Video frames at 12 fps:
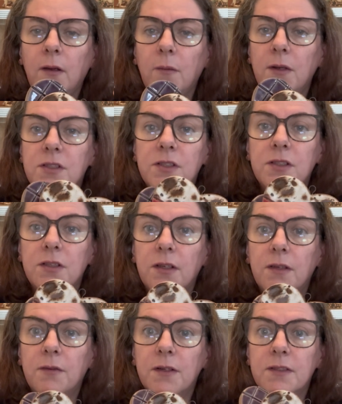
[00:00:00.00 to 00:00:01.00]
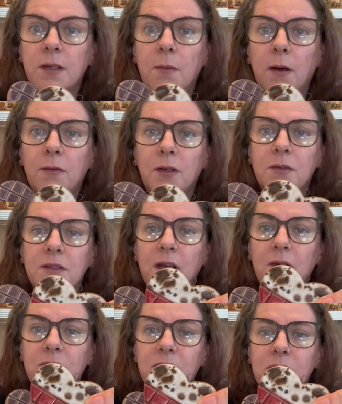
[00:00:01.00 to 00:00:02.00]
which is the first time I've used
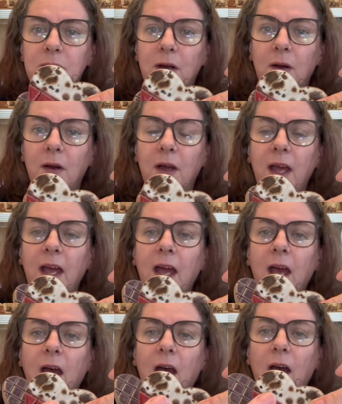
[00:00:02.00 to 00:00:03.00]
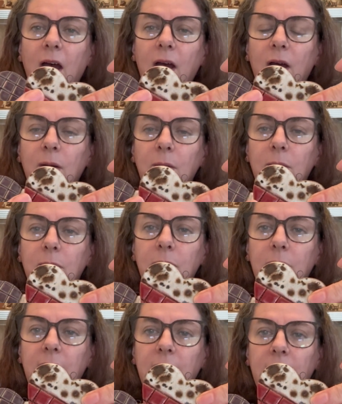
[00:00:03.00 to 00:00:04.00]
those as well,
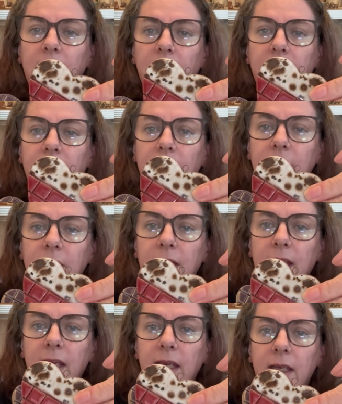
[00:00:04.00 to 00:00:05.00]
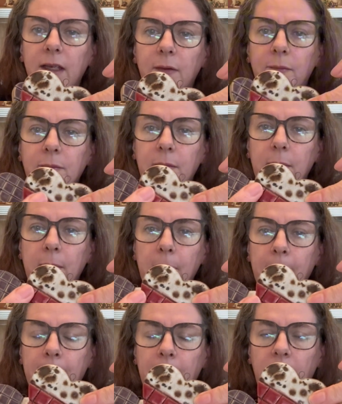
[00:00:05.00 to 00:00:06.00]
in the
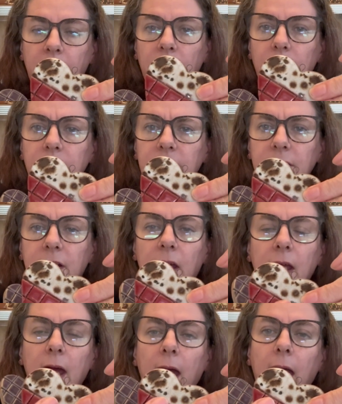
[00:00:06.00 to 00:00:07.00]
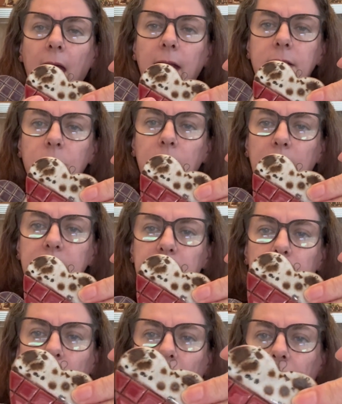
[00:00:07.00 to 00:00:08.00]
carving and wiped
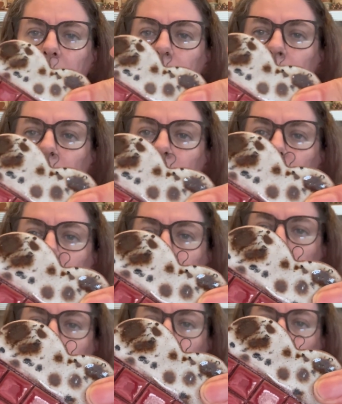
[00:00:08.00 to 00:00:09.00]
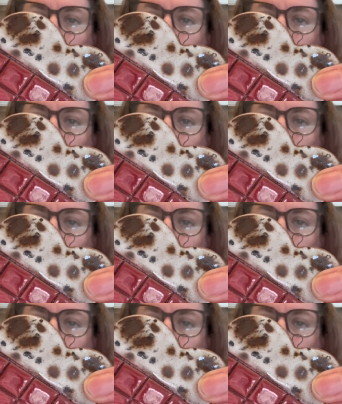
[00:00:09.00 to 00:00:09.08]
it back, but it